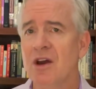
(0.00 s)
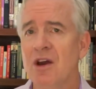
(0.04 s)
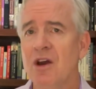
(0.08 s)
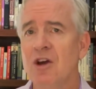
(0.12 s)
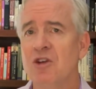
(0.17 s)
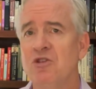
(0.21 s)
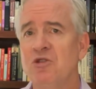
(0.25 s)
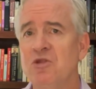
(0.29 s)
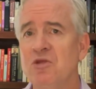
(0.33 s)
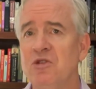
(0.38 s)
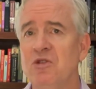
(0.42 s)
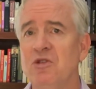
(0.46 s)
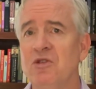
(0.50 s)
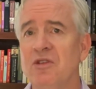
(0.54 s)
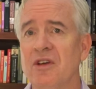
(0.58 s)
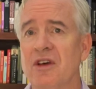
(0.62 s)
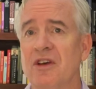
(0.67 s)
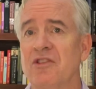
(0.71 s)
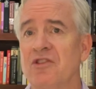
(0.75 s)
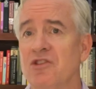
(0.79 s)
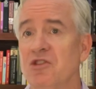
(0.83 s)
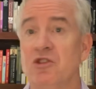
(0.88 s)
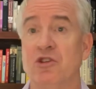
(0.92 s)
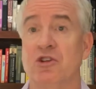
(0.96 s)
To do
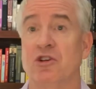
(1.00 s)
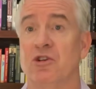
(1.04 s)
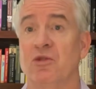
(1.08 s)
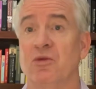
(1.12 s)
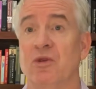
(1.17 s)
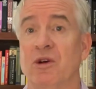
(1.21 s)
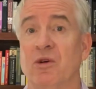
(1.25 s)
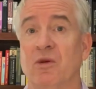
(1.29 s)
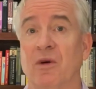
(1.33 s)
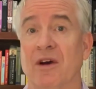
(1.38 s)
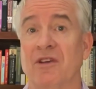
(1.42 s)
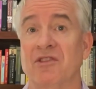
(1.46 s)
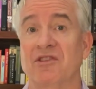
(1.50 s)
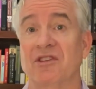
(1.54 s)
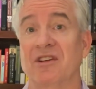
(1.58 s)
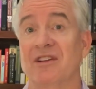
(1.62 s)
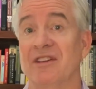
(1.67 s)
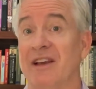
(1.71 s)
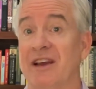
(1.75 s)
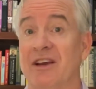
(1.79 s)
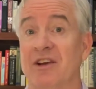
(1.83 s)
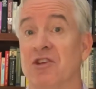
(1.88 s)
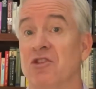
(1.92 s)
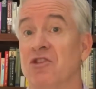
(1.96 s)
this, you could request a
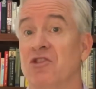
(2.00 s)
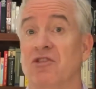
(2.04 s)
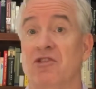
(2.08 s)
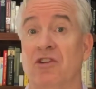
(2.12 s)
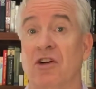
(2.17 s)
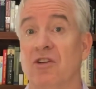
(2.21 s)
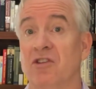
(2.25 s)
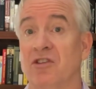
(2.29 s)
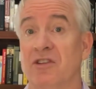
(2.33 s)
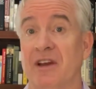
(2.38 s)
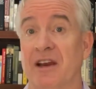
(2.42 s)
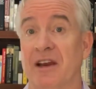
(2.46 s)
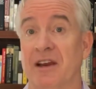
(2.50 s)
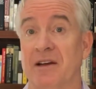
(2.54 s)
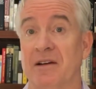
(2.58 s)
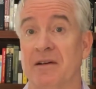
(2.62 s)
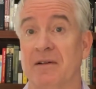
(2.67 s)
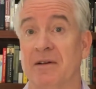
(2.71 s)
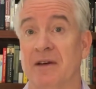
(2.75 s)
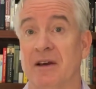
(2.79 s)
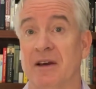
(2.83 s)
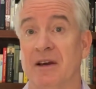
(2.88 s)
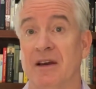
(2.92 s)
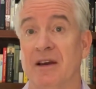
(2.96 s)
later start date.
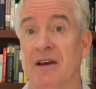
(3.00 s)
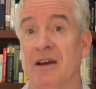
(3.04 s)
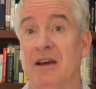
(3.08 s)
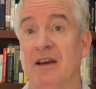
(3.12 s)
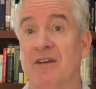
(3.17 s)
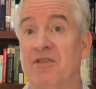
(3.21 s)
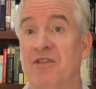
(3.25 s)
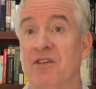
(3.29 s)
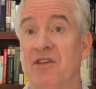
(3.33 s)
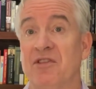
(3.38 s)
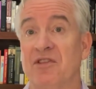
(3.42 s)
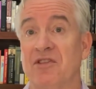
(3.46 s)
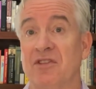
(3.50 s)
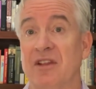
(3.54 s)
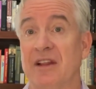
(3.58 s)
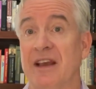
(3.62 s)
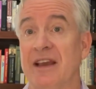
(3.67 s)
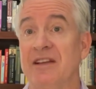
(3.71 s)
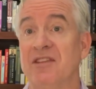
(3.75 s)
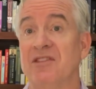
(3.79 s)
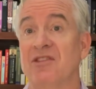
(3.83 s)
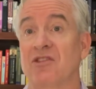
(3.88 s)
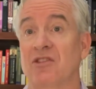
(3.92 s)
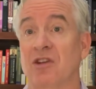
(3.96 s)
If this
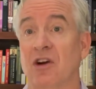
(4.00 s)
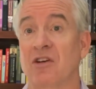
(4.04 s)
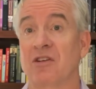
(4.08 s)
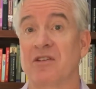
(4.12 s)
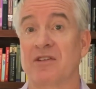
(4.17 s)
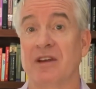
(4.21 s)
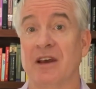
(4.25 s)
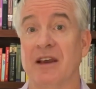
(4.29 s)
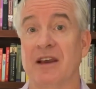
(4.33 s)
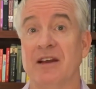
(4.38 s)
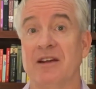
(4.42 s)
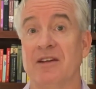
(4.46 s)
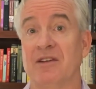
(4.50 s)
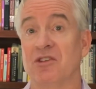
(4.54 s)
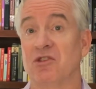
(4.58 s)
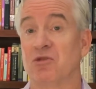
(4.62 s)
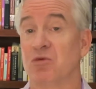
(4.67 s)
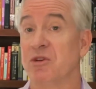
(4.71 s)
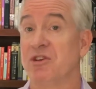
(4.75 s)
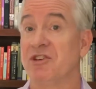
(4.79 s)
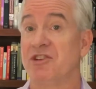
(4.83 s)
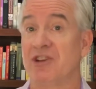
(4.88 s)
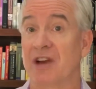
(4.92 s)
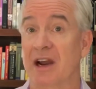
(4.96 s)
late start date is
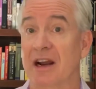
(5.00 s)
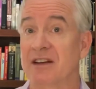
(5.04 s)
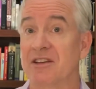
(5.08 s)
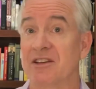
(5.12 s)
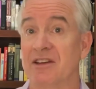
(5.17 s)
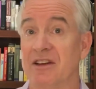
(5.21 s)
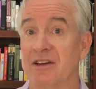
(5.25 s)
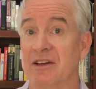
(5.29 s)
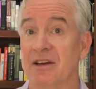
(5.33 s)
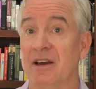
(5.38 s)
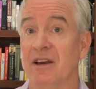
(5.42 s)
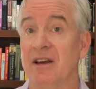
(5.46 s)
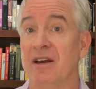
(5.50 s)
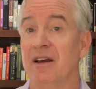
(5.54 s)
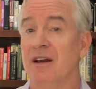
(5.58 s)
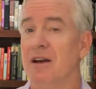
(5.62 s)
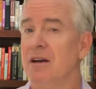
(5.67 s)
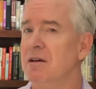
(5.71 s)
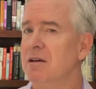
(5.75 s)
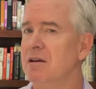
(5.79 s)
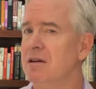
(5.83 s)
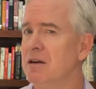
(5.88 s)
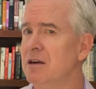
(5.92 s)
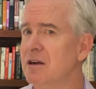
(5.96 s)
rejected,
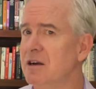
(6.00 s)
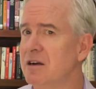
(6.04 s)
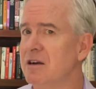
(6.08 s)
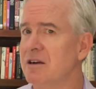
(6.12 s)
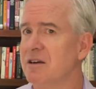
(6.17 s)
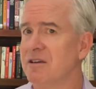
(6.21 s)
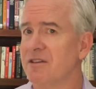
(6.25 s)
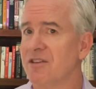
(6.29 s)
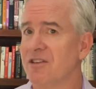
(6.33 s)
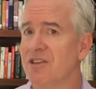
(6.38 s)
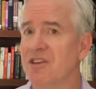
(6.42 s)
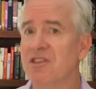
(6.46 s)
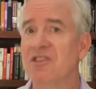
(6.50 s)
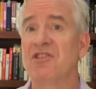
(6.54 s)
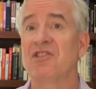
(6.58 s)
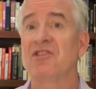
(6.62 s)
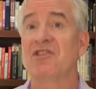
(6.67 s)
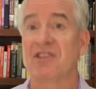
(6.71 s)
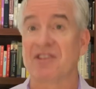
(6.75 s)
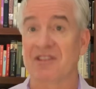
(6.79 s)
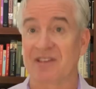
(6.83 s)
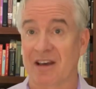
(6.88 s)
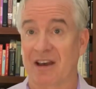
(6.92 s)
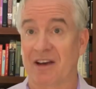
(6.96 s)
this is
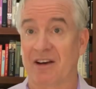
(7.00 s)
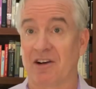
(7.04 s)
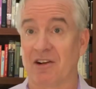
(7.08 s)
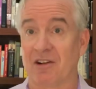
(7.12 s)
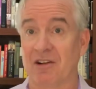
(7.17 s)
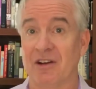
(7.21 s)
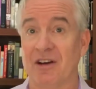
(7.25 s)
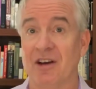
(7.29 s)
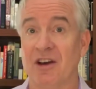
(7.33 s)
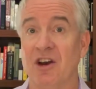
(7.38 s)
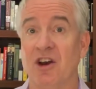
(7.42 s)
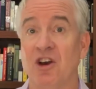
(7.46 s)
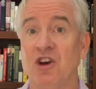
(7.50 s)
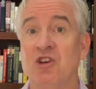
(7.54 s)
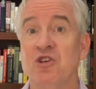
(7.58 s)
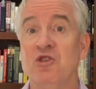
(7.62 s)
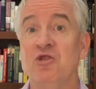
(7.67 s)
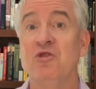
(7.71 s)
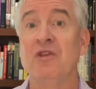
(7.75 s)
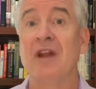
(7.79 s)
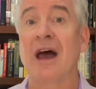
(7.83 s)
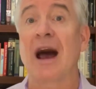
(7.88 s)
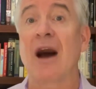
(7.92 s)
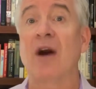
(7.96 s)
a tell. You
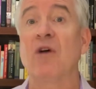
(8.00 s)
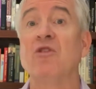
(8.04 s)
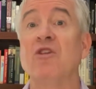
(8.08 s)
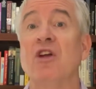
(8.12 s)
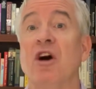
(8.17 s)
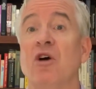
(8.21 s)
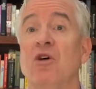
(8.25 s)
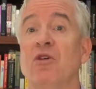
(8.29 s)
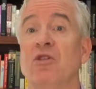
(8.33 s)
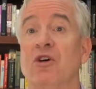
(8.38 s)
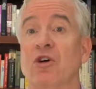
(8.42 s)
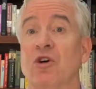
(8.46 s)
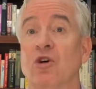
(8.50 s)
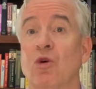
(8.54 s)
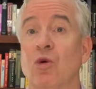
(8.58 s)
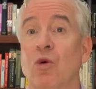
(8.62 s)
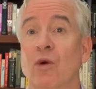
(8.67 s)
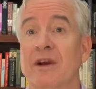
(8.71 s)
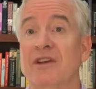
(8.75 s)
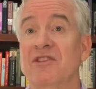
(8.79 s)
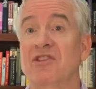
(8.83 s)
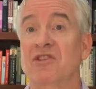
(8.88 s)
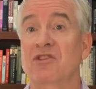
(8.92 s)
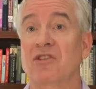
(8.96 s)
now know the
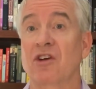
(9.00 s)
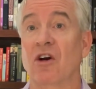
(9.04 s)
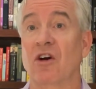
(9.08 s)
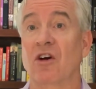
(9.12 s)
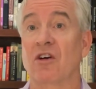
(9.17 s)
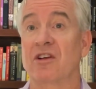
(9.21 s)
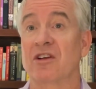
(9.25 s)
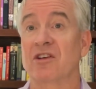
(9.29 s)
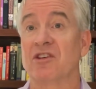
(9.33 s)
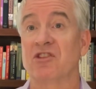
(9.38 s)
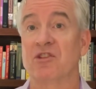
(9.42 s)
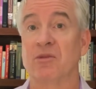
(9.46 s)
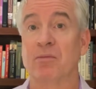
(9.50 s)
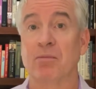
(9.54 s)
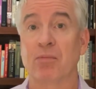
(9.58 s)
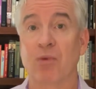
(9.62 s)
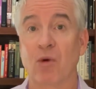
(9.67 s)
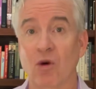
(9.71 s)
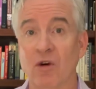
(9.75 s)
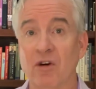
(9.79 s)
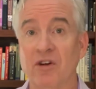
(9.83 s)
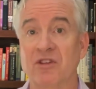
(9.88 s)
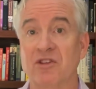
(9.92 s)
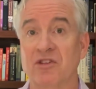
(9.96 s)
quick start is
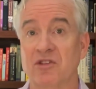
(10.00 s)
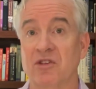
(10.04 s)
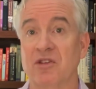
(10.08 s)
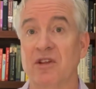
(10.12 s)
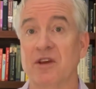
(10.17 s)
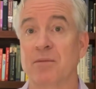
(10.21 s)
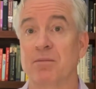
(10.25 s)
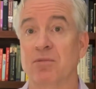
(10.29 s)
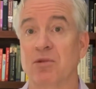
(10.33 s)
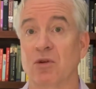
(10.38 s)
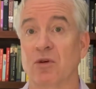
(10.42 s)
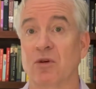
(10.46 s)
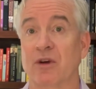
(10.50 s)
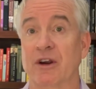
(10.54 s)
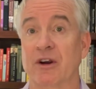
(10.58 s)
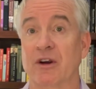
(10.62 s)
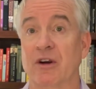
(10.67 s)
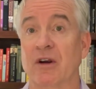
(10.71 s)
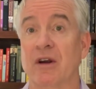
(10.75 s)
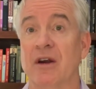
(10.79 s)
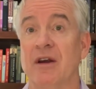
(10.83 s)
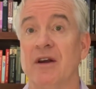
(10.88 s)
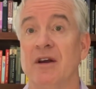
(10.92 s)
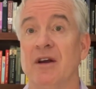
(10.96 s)
important to the
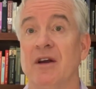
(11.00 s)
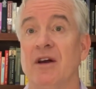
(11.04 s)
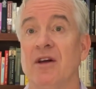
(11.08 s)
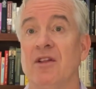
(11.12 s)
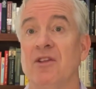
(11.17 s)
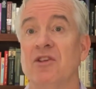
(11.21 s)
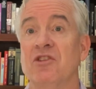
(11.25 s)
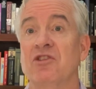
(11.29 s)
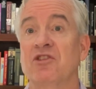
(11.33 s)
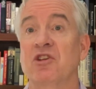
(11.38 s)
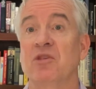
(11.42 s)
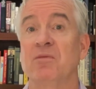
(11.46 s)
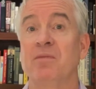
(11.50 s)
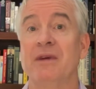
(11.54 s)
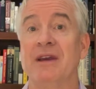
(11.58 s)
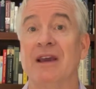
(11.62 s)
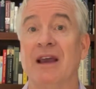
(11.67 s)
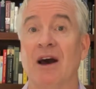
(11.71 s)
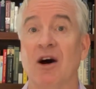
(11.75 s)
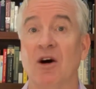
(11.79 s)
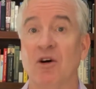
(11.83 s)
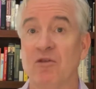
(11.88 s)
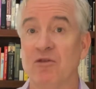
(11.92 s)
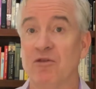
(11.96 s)
employer. This could be
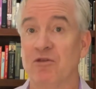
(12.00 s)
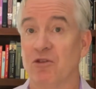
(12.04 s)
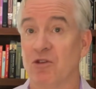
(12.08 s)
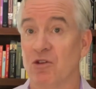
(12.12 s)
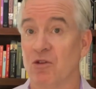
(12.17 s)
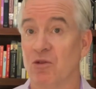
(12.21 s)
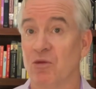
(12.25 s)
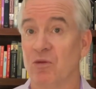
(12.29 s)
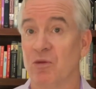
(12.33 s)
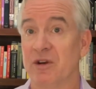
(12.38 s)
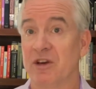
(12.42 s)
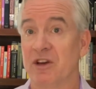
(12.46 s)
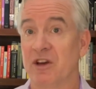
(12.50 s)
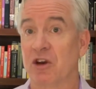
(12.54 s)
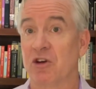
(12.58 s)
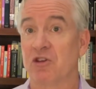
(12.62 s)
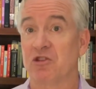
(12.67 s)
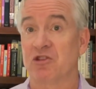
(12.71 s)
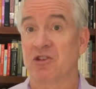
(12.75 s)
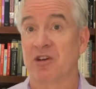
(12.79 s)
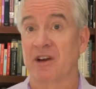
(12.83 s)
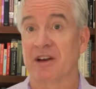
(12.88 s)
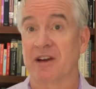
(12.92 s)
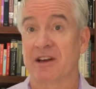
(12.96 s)
helpful when
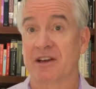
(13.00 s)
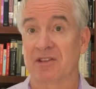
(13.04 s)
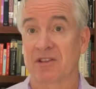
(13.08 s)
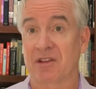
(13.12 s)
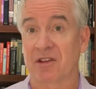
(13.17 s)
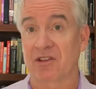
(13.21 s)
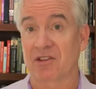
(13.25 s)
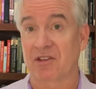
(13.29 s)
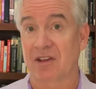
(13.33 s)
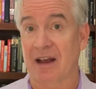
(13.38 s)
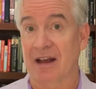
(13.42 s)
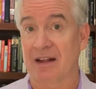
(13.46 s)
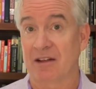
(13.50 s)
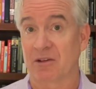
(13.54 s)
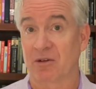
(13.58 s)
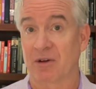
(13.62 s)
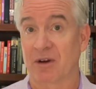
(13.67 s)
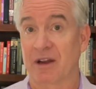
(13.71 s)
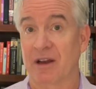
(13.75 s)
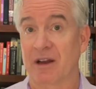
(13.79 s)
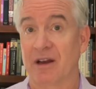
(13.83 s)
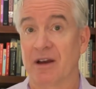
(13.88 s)
negotiating the salary.